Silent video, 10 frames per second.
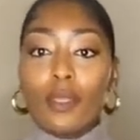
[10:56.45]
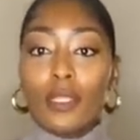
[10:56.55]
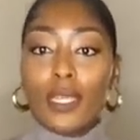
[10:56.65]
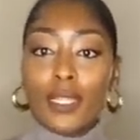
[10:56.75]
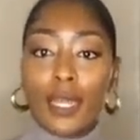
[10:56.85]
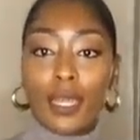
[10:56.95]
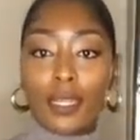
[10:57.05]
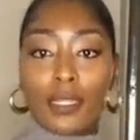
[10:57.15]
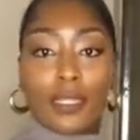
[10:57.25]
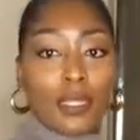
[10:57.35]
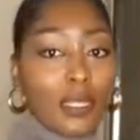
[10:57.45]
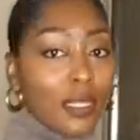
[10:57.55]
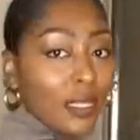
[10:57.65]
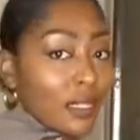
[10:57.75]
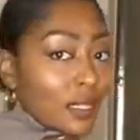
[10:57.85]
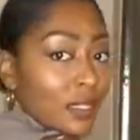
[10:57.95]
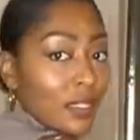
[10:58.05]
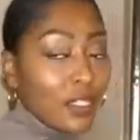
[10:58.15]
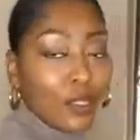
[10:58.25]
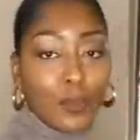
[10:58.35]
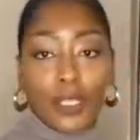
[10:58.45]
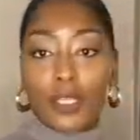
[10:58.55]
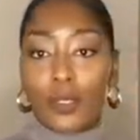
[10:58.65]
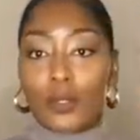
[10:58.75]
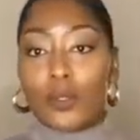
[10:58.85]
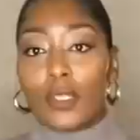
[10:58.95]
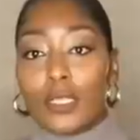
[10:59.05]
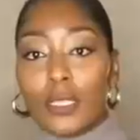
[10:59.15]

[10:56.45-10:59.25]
look at that. Super cute.